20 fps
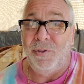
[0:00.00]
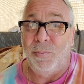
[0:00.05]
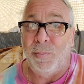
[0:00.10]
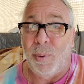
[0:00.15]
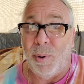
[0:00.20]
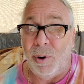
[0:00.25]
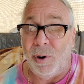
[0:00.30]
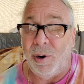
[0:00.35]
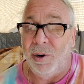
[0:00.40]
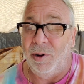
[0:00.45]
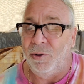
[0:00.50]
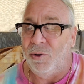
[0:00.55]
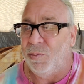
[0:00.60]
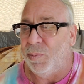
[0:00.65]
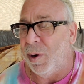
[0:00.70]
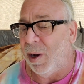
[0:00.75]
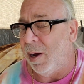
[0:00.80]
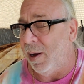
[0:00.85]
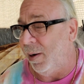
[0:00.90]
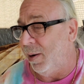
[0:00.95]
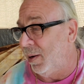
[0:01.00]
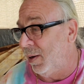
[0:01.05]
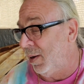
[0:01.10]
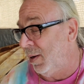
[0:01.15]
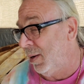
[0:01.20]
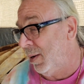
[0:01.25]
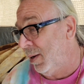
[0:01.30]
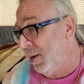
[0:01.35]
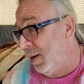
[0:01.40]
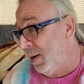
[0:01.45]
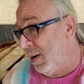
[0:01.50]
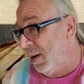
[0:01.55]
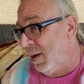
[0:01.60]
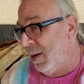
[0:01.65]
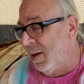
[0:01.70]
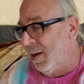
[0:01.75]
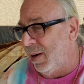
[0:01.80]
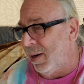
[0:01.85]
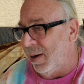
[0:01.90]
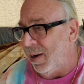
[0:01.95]
parking spot.
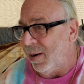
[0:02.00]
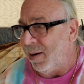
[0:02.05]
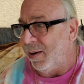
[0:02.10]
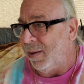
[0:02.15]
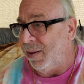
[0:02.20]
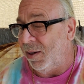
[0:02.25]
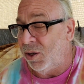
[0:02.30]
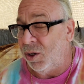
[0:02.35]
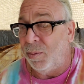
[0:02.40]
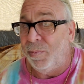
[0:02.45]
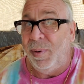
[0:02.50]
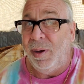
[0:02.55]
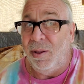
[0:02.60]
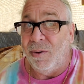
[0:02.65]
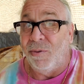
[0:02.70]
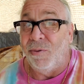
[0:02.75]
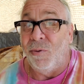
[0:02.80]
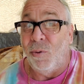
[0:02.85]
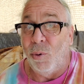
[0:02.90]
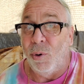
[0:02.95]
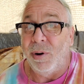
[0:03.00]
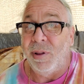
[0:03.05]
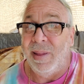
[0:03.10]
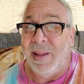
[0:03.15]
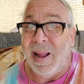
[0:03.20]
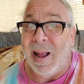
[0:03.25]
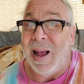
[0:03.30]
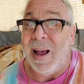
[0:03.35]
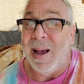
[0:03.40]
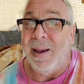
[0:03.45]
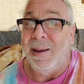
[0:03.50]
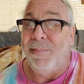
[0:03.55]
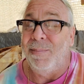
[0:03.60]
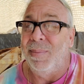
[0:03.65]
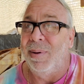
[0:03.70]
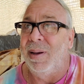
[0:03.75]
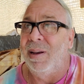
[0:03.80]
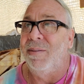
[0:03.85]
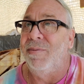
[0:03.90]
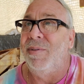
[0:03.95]
This will be the fourth time
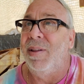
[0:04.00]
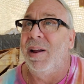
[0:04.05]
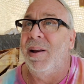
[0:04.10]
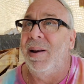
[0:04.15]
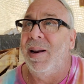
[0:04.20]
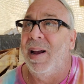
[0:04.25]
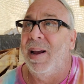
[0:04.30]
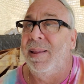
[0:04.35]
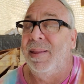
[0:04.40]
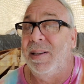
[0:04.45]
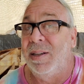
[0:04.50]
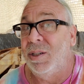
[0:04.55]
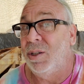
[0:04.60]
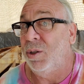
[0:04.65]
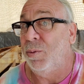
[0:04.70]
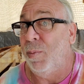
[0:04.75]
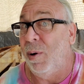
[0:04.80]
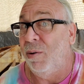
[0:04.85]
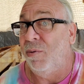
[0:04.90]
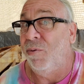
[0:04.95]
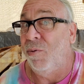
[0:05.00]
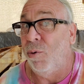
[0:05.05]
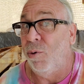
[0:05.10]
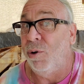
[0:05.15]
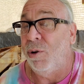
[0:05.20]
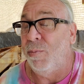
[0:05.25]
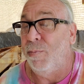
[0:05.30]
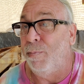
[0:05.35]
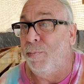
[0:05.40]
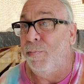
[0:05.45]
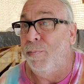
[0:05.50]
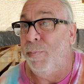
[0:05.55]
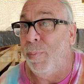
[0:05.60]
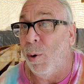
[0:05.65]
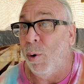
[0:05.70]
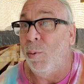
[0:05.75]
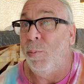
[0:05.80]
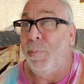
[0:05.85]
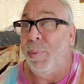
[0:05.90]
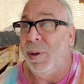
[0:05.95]
I've done that. This is my fourth
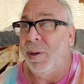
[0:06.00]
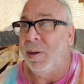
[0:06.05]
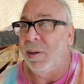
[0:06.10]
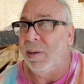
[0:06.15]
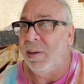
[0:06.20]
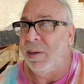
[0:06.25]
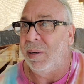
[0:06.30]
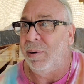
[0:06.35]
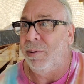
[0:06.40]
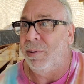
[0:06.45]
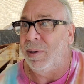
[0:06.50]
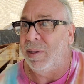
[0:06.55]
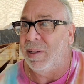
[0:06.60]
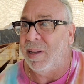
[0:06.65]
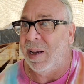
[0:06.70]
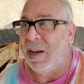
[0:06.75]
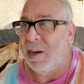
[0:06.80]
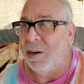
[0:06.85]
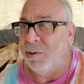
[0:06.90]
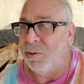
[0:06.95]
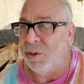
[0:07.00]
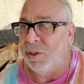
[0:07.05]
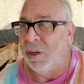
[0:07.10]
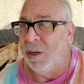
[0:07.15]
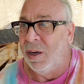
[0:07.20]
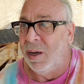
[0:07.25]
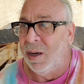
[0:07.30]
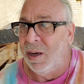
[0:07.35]
boat build here at the house.